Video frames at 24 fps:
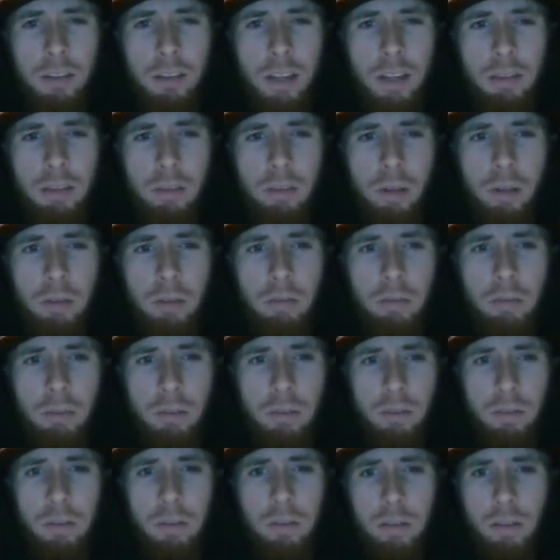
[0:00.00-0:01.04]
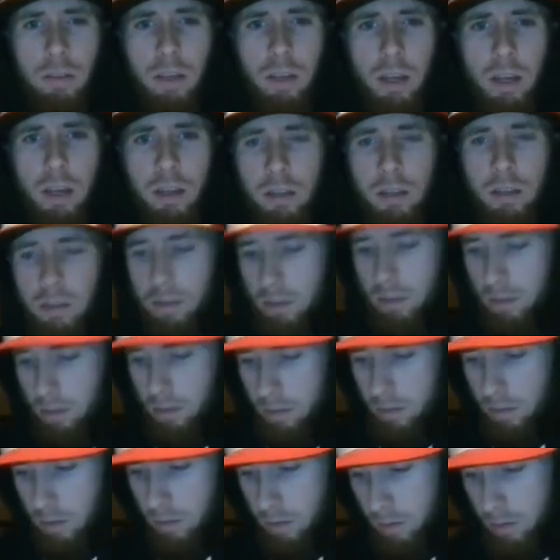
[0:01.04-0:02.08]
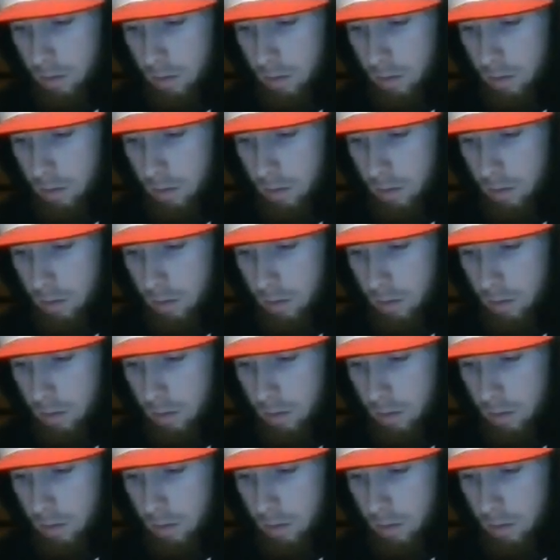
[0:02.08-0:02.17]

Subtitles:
have a leaf? Does too. Yeah. I think